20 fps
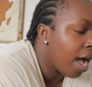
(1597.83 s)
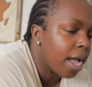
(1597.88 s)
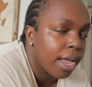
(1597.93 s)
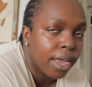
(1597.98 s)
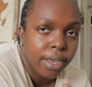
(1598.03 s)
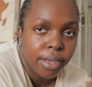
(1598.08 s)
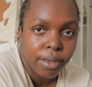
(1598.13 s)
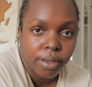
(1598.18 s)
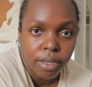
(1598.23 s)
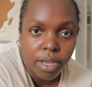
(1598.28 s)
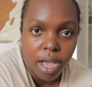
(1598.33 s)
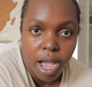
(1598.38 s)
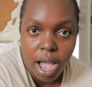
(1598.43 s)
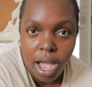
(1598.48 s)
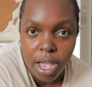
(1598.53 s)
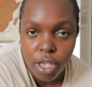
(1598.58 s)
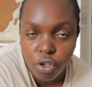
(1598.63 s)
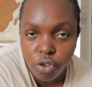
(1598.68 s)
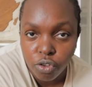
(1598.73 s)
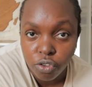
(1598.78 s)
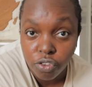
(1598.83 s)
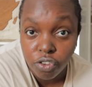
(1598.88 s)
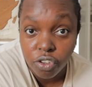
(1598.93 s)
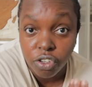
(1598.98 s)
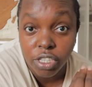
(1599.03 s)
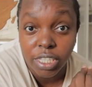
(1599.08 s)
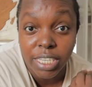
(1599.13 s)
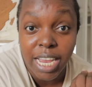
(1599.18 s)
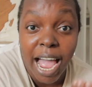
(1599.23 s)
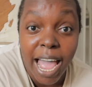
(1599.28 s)
I used
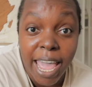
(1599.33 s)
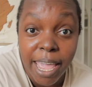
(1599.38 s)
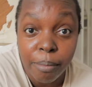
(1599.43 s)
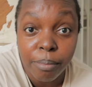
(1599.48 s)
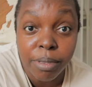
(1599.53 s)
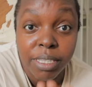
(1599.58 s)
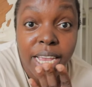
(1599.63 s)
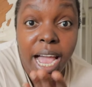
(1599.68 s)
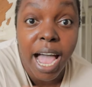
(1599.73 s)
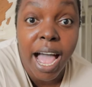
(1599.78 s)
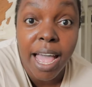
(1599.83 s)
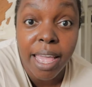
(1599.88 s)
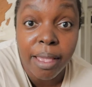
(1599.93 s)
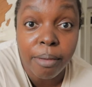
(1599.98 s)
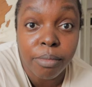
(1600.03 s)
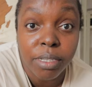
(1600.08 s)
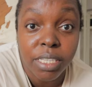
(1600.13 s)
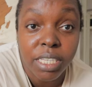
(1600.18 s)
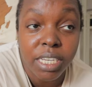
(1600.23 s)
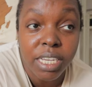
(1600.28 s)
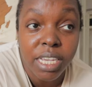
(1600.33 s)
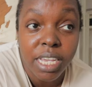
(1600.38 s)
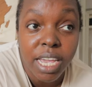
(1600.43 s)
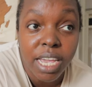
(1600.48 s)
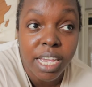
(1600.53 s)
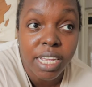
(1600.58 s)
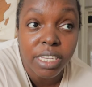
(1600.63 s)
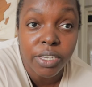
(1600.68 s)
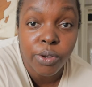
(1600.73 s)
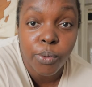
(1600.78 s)
thyme, thyme,
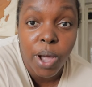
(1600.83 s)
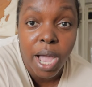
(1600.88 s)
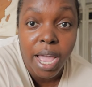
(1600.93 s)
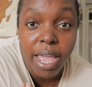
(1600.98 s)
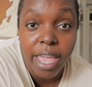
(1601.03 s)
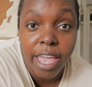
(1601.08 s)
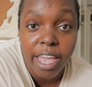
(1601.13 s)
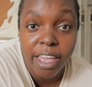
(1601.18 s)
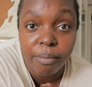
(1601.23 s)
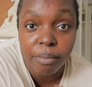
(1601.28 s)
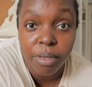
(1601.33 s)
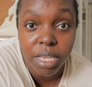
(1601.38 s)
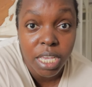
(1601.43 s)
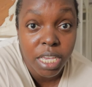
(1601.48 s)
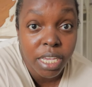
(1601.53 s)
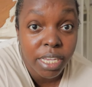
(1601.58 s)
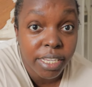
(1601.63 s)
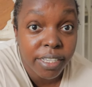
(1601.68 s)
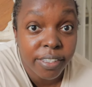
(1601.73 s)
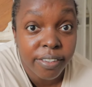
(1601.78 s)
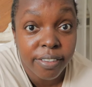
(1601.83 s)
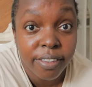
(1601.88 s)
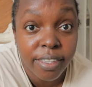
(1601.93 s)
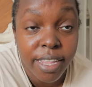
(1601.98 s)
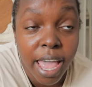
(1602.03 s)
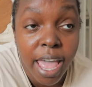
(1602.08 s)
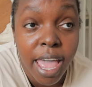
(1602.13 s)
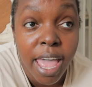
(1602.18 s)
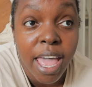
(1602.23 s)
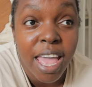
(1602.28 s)
T-H-Y-M-E is
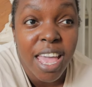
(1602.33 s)
there.